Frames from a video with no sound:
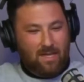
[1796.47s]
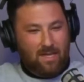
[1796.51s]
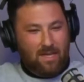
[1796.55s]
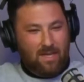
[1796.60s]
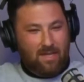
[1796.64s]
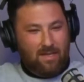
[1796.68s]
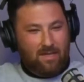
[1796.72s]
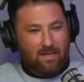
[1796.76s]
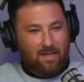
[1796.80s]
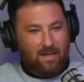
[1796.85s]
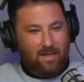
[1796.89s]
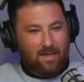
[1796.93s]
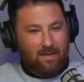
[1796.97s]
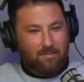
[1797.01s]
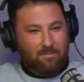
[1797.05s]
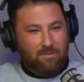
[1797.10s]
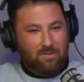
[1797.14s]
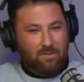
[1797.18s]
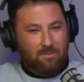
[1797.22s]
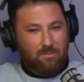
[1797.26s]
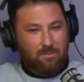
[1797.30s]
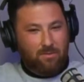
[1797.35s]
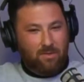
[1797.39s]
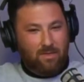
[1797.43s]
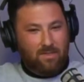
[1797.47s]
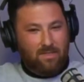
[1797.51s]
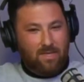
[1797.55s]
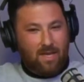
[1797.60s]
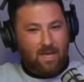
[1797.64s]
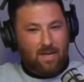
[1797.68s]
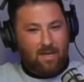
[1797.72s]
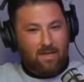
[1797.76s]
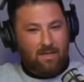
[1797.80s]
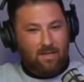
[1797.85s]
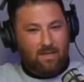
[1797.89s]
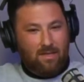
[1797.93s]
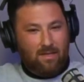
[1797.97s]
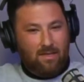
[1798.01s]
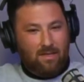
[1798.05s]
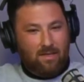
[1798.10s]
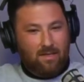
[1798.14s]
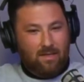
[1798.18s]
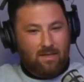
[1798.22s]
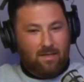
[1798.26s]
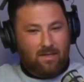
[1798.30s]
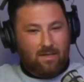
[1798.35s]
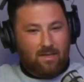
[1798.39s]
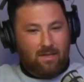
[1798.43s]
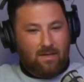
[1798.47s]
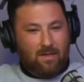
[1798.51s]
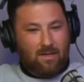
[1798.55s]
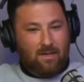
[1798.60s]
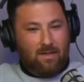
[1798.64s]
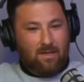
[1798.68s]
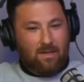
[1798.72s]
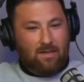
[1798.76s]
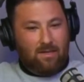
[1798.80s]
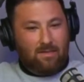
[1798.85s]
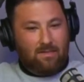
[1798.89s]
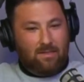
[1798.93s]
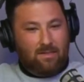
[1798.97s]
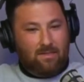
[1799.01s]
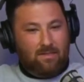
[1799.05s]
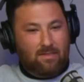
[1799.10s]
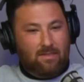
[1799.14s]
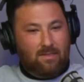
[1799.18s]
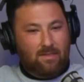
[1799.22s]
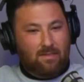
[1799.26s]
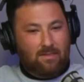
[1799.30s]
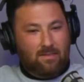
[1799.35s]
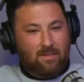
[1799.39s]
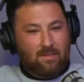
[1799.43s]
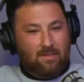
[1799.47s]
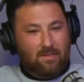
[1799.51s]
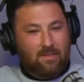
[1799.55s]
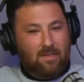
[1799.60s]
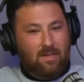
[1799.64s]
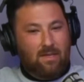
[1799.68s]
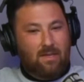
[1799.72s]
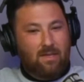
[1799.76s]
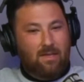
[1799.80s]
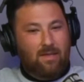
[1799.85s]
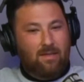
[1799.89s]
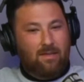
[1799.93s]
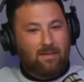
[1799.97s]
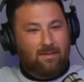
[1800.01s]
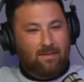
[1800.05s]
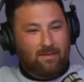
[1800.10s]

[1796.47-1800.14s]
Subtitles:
and I'm super excited to see